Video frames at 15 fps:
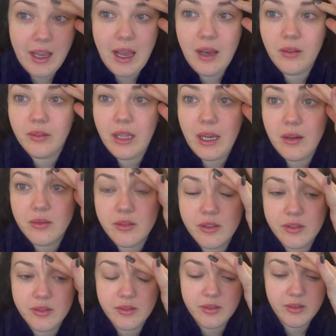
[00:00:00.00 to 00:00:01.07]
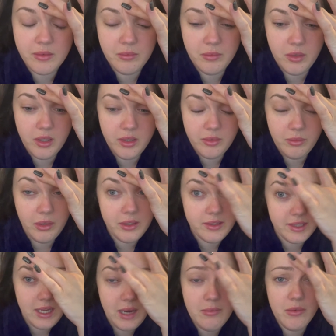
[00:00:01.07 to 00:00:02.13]
out loud to someone, well it's a
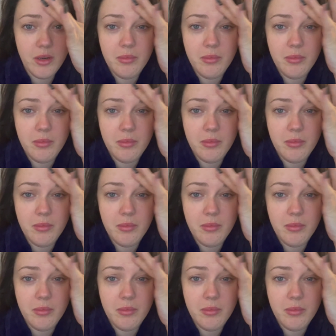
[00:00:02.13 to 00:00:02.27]
camera,